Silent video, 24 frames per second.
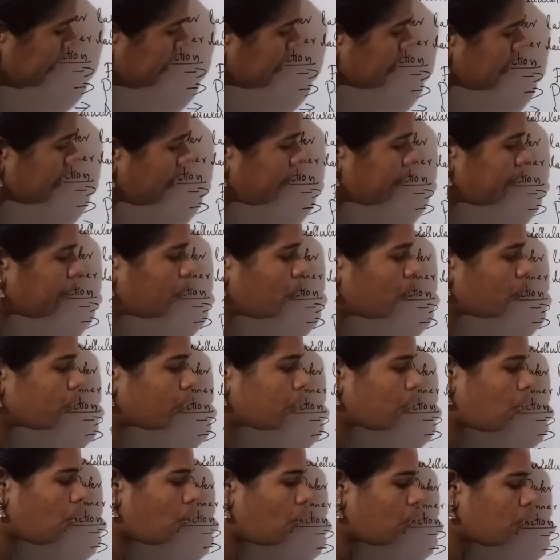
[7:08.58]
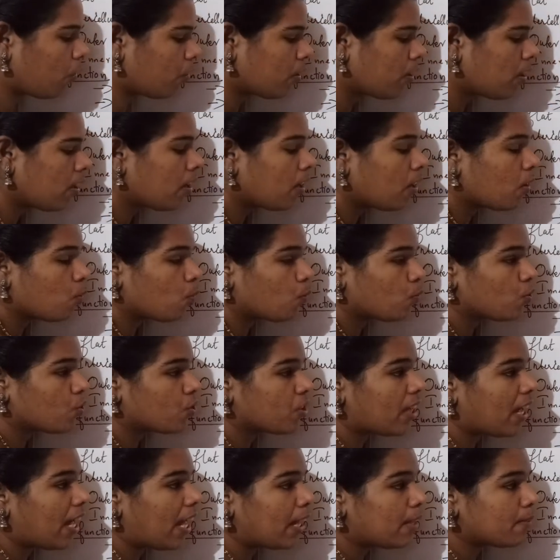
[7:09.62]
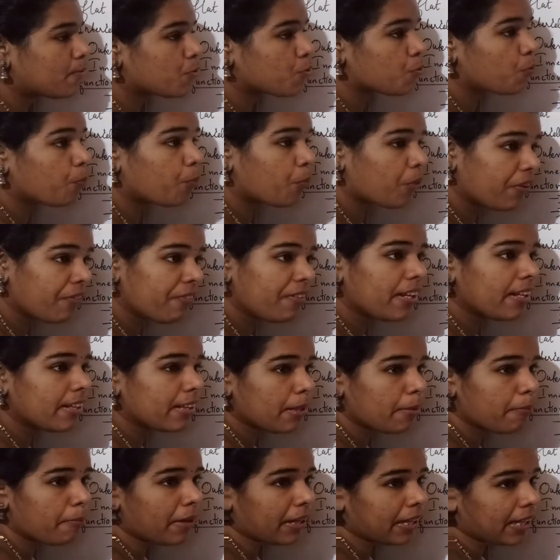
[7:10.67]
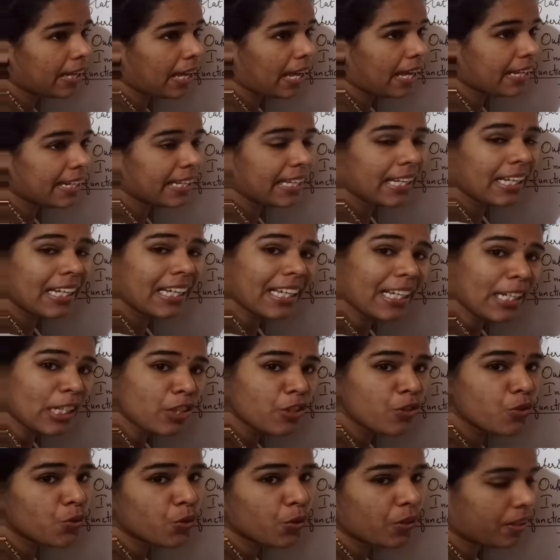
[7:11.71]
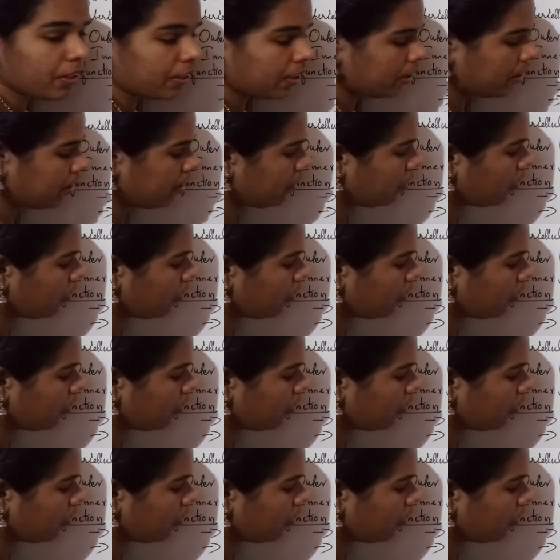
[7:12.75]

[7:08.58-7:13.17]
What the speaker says: support, or which helps to prevent the mechanical injury.